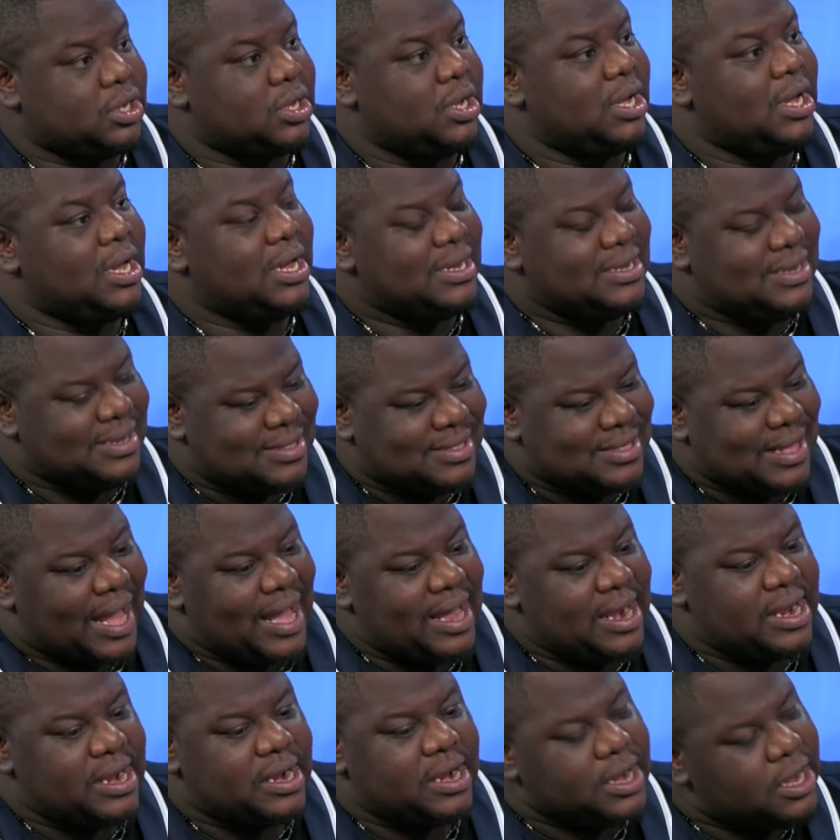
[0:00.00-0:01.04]
yeah.
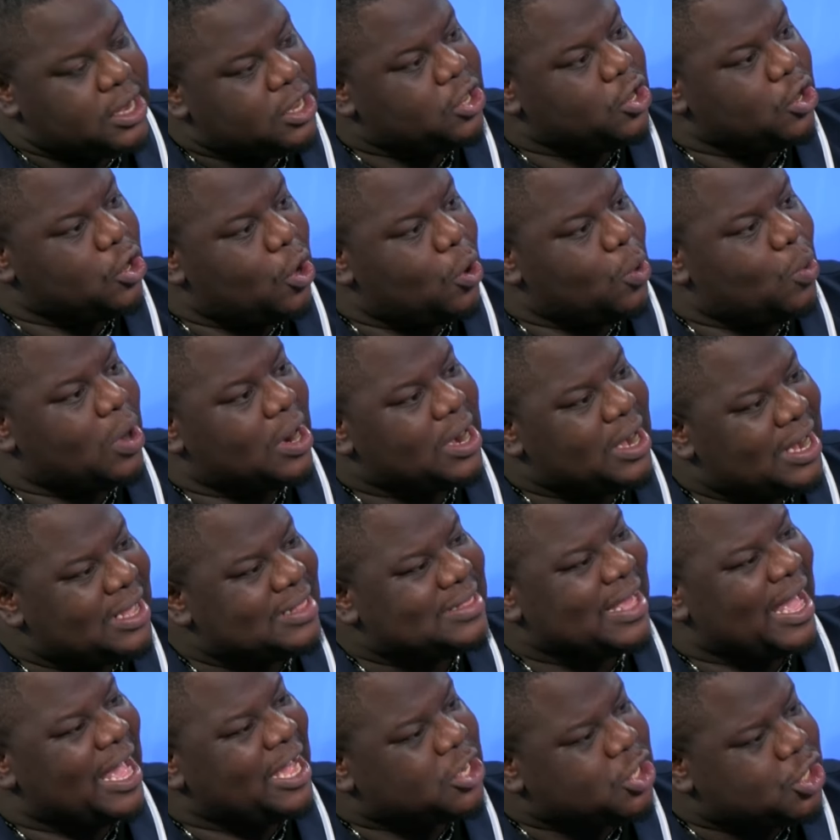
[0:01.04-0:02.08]
decided, you know what,
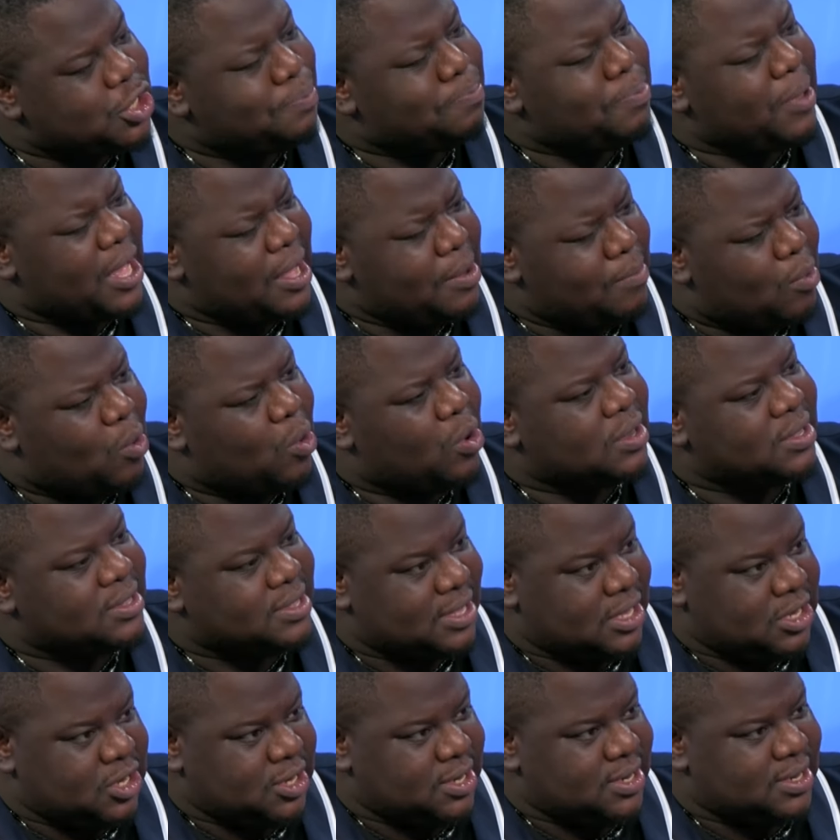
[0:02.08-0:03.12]
let's actually pay more
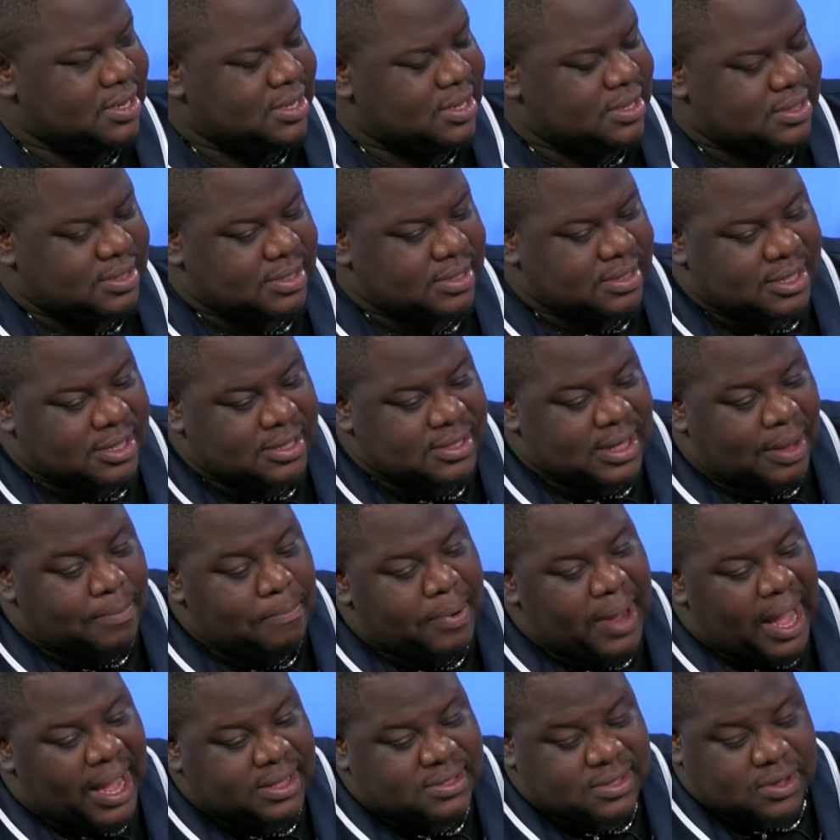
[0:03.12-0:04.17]
attention to this. This right.
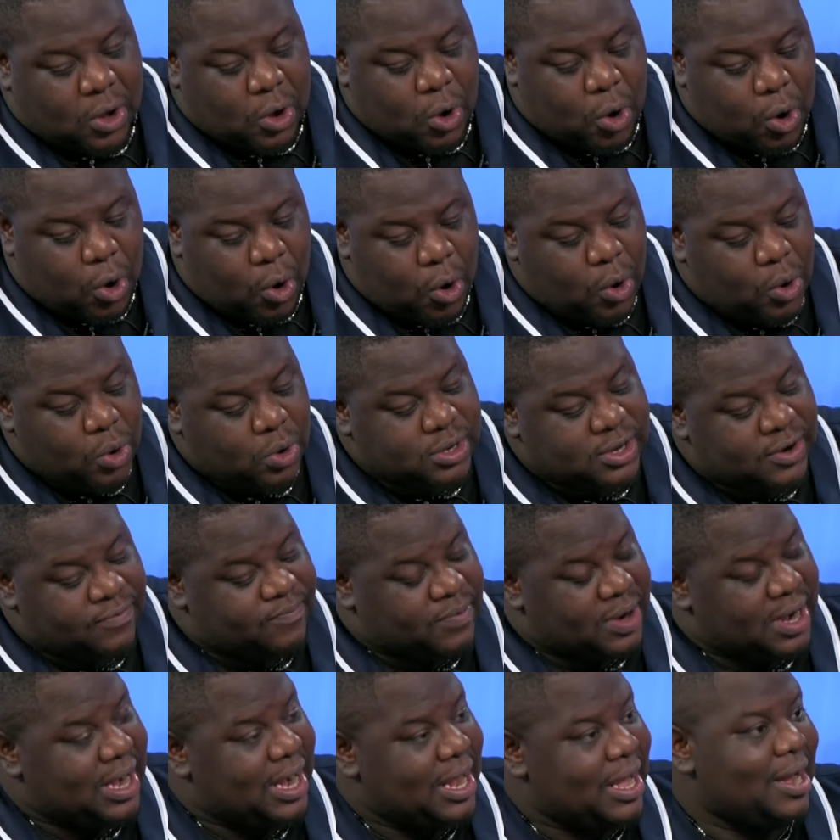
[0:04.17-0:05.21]
unpacks a whole
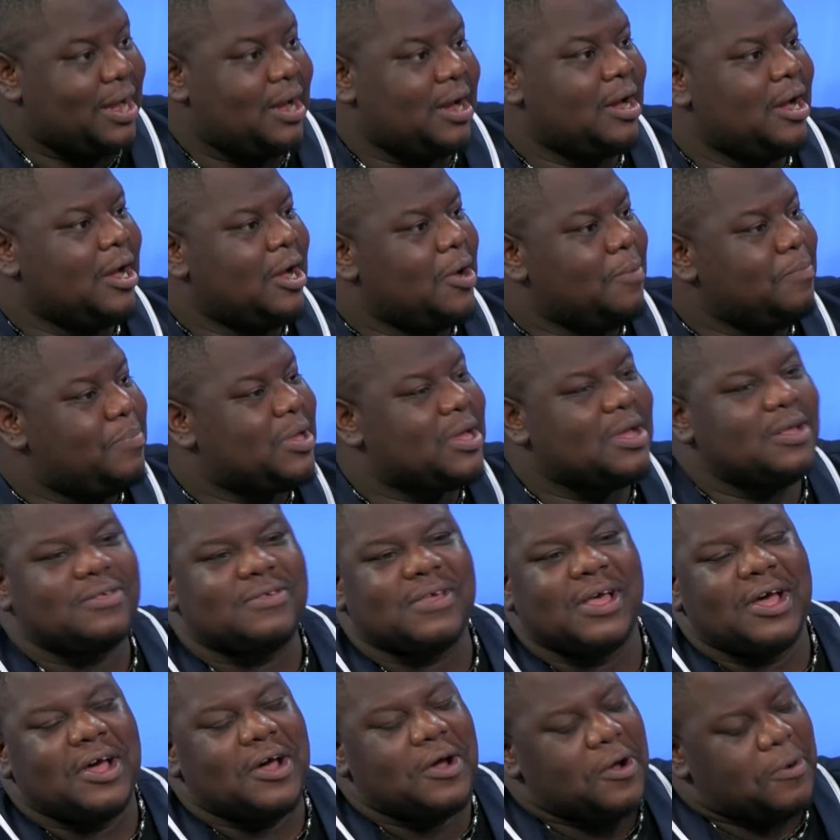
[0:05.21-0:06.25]
different layer because
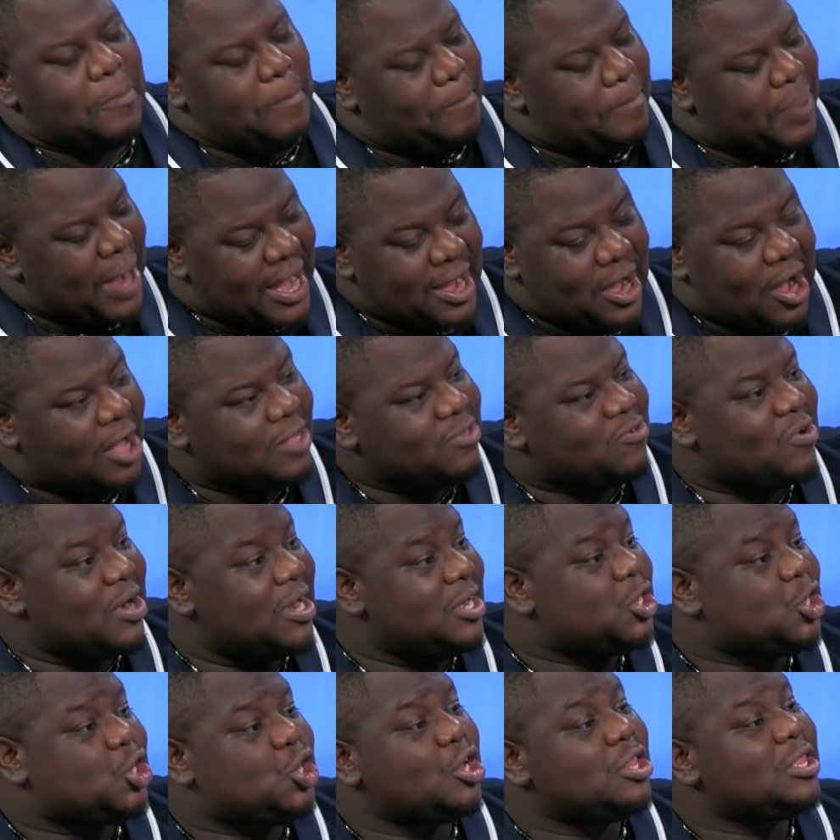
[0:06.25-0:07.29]
by God's
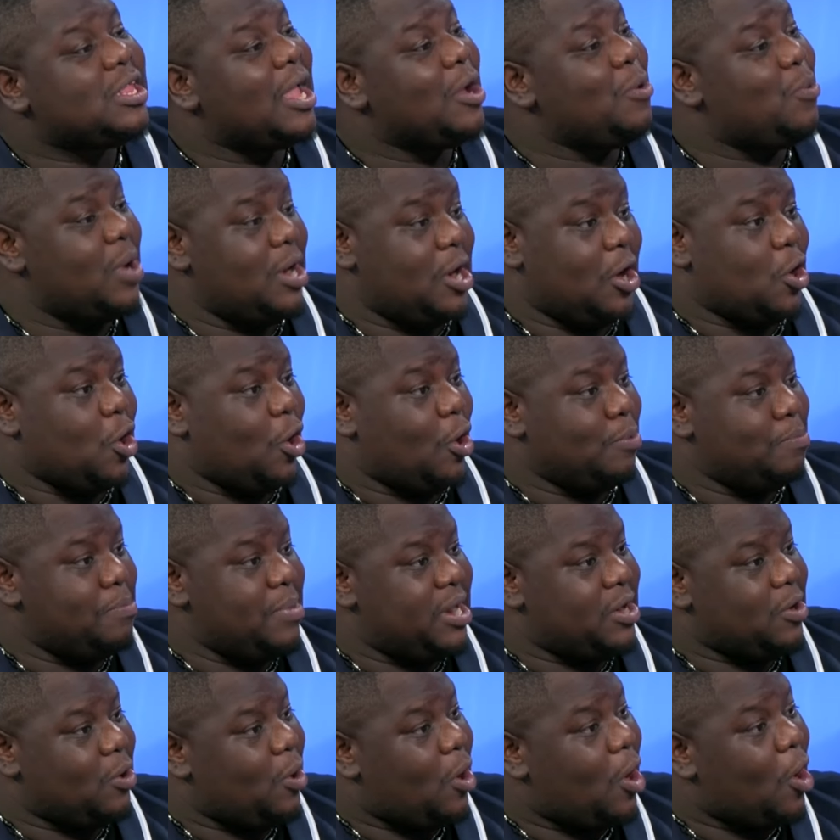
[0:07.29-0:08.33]
grace, should they win a gold
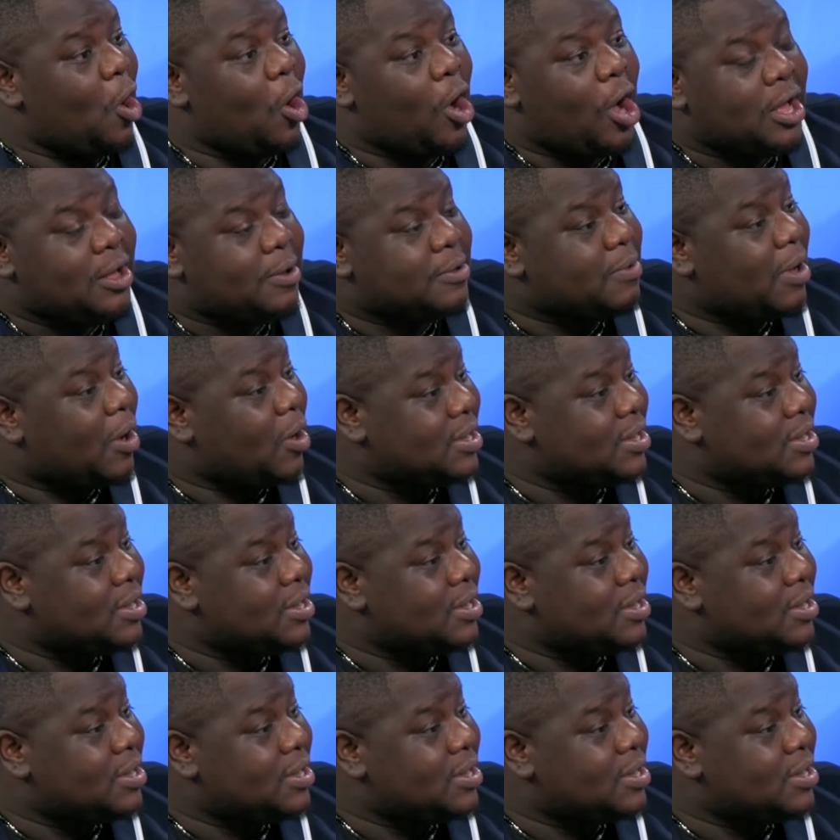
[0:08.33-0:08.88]
medal right.